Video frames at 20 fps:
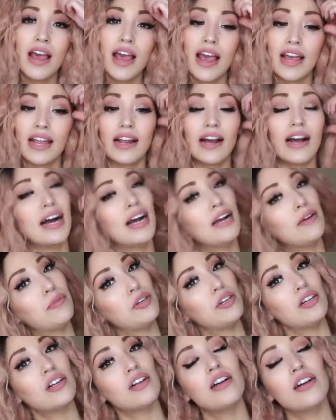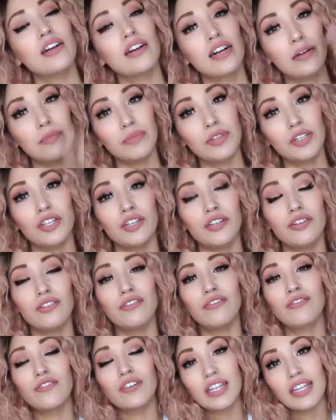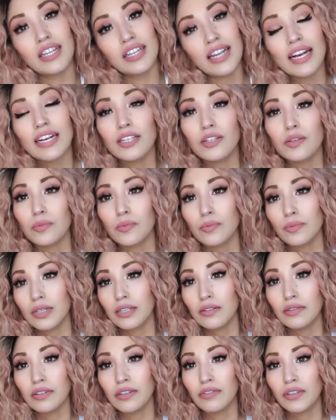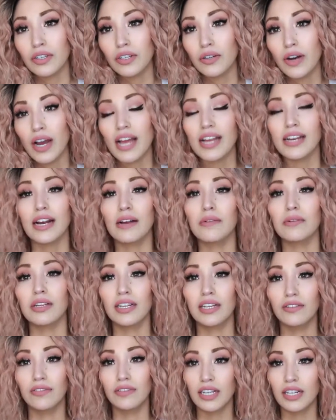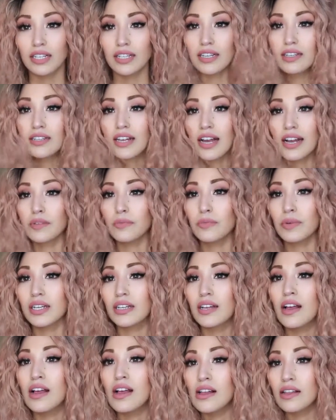and I will come to you for the next wig review and I will leave this exact wig